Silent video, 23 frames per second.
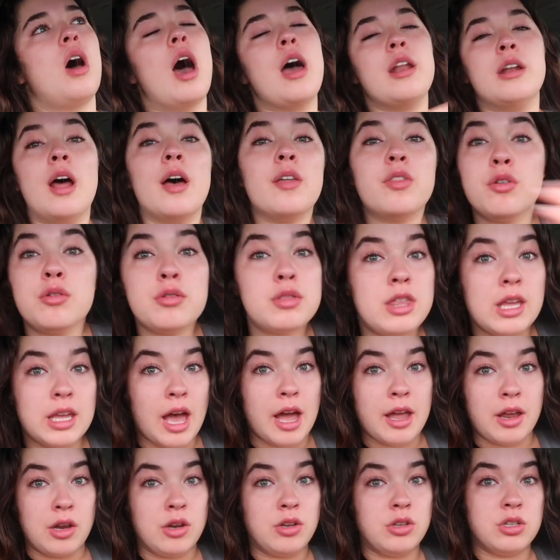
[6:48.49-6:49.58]
another thing
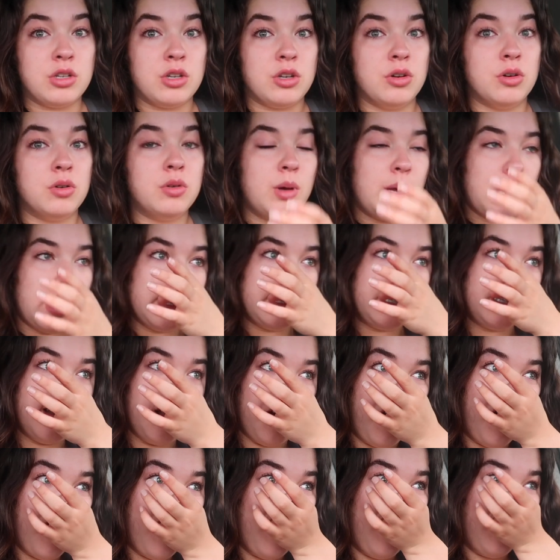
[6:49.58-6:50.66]
I could do is
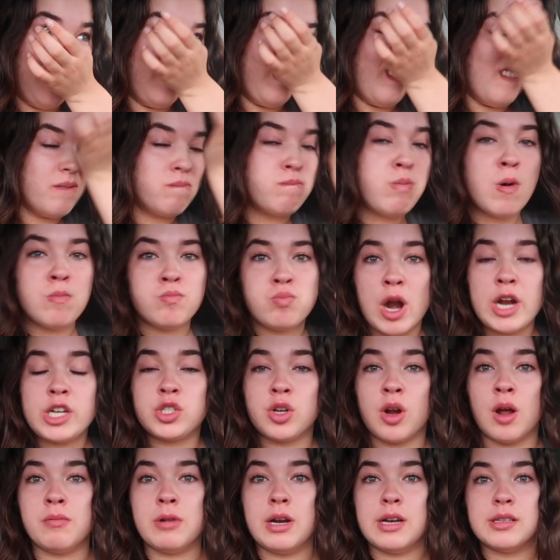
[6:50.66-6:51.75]
not put
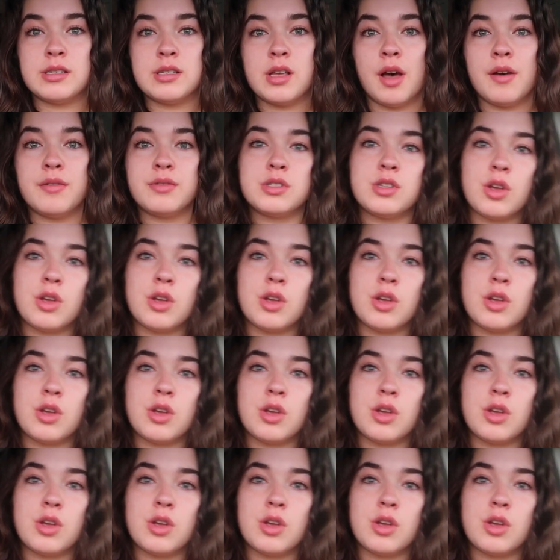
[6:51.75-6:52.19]
pressure on myself.